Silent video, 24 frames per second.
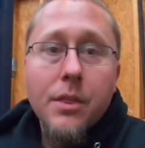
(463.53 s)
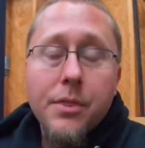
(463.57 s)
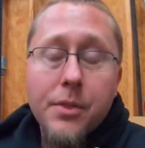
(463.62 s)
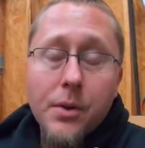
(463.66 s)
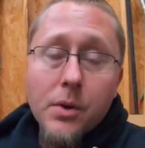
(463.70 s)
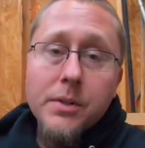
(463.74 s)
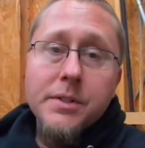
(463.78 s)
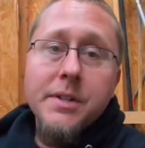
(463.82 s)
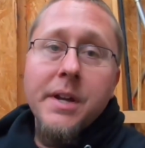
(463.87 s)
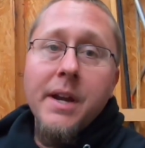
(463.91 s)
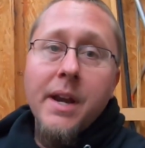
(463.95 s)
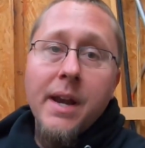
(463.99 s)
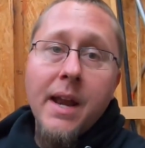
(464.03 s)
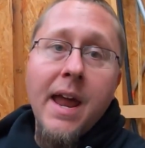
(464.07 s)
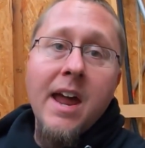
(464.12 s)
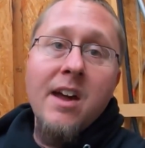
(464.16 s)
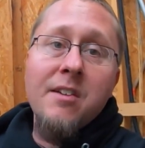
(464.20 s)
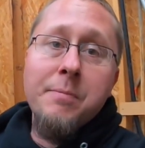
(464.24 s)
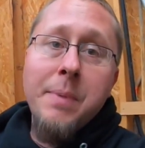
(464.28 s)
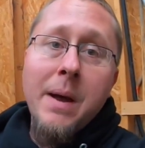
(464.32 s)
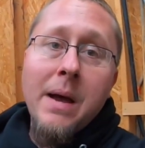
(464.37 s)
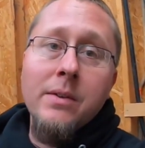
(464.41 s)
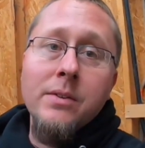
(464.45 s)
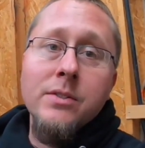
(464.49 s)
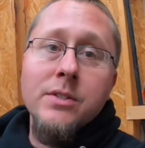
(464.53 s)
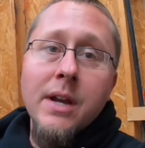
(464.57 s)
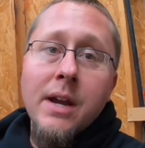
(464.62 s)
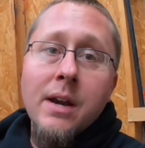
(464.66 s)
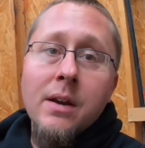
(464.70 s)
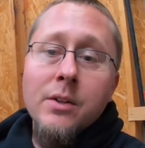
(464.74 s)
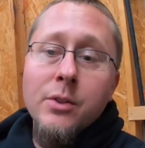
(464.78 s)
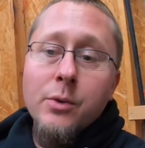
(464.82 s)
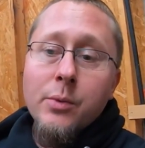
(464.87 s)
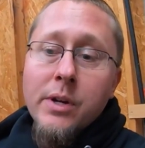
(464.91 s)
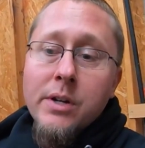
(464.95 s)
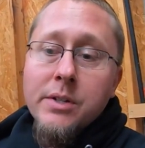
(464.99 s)
13.5 pounds of
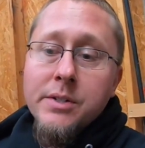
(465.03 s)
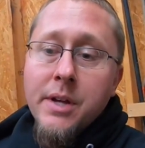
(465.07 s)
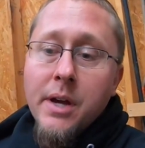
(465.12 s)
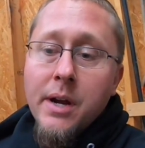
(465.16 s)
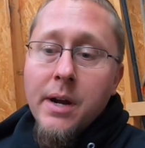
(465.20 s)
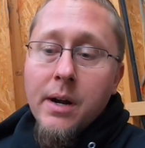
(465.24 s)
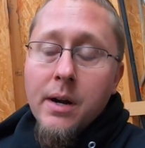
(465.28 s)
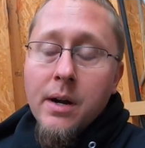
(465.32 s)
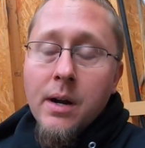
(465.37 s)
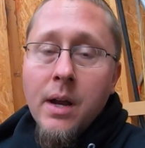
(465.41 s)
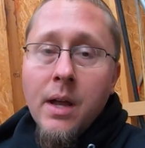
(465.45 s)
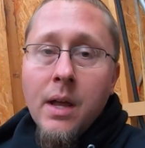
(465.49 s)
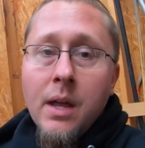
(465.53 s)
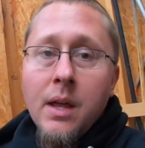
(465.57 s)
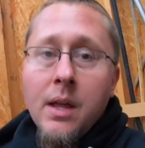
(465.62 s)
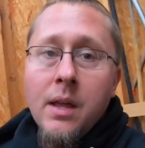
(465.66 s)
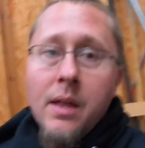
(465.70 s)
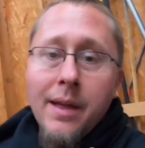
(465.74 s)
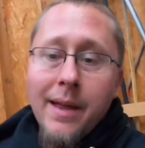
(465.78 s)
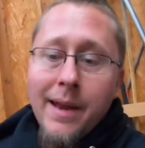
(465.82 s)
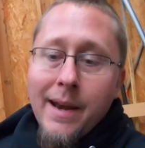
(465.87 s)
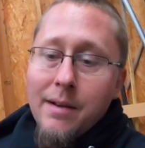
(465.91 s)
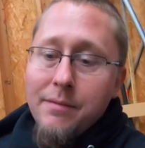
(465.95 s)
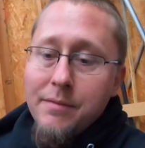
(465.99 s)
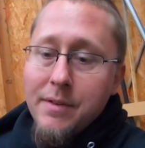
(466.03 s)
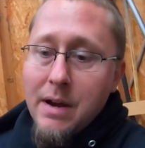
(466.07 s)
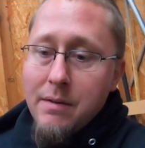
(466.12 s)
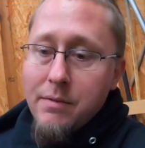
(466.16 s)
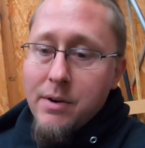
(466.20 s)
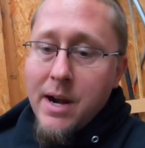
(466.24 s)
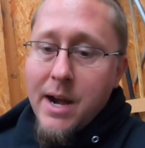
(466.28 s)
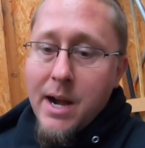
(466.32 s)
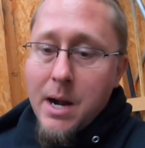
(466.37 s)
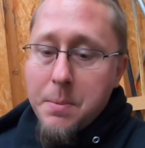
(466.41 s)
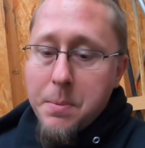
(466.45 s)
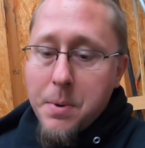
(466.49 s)
air in the rear tire. And I've
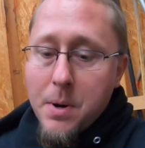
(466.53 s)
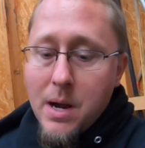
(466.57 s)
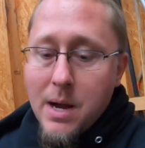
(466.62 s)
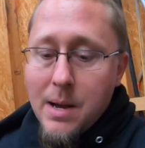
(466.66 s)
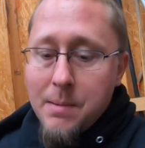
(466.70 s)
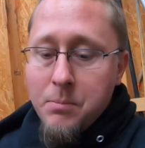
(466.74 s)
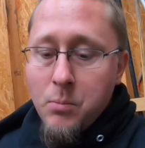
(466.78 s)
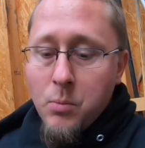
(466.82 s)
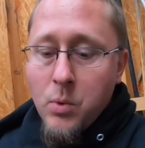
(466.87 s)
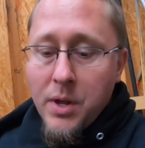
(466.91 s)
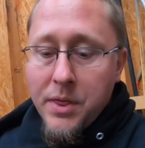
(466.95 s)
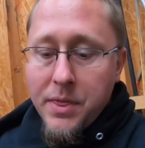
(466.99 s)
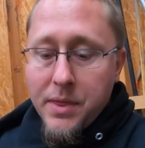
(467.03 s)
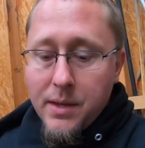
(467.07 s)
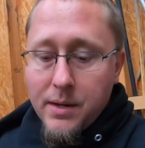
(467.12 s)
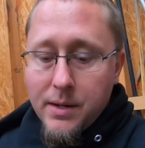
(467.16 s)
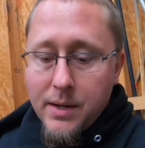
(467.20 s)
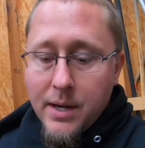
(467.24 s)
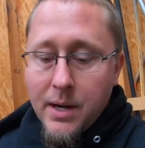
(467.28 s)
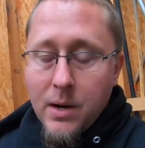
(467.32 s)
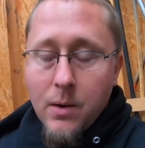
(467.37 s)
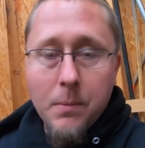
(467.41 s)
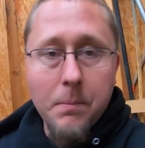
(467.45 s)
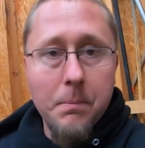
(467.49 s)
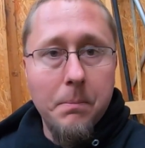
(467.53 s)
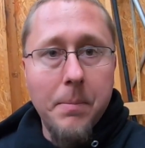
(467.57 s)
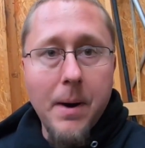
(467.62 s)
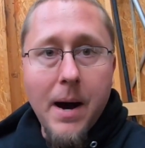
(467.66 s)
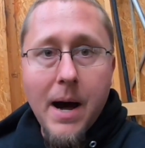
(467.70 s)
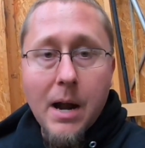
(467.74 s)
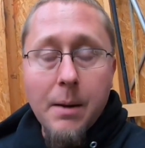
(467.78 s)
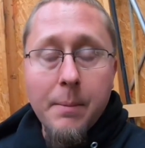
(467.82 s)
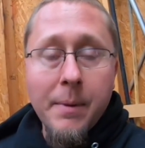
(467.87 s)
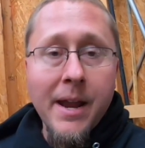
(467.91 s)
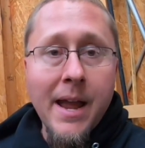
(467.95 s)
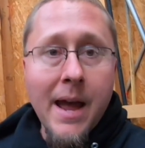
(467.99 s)
never had a problem with it, you know,
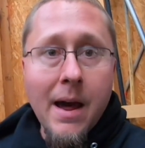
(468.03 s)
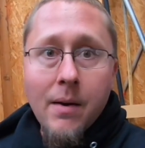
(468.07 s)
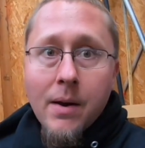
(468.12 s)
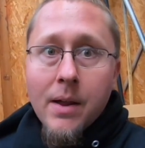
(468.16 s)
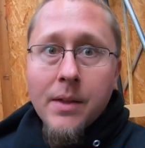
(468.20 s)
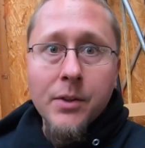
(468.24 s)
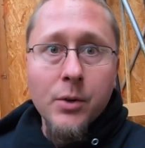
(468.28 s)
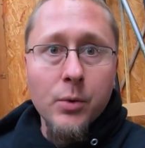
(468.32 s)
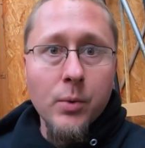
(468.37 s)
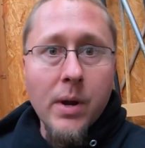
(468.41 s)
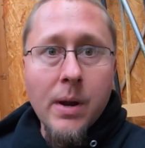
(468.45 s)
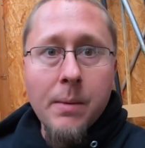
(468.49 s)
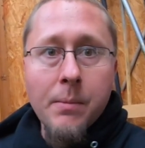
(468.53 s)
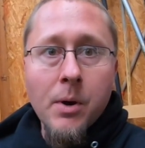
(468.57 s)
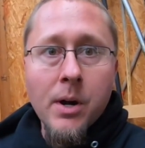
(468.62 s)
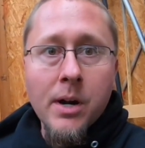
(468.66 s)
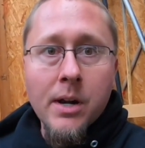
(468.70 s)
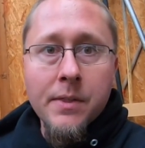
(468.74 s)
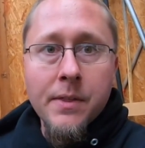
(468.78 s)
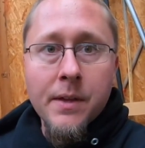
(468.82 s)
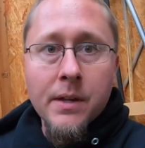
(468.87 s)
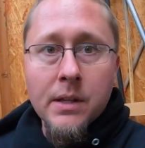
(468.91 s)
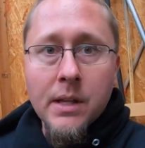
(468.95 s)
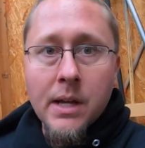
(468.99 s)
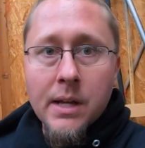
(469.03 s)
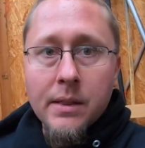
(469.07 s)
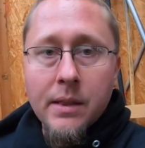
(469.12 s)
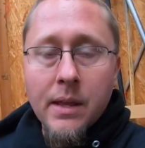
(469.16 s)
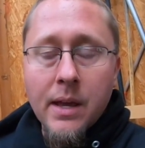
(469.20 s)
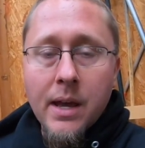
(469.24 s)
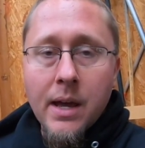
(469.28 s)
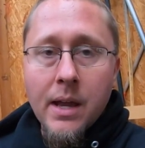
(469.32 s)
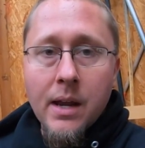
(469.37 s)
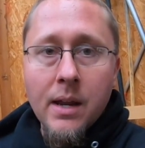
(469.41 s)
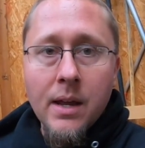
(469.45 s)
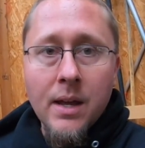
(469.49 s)
bottoming out on the rim or anything like
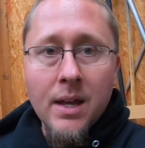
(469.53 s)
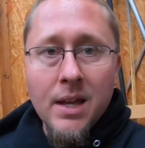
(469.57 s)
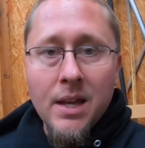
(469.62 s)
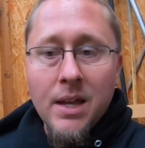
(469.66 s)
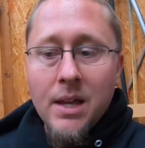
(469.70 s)
that.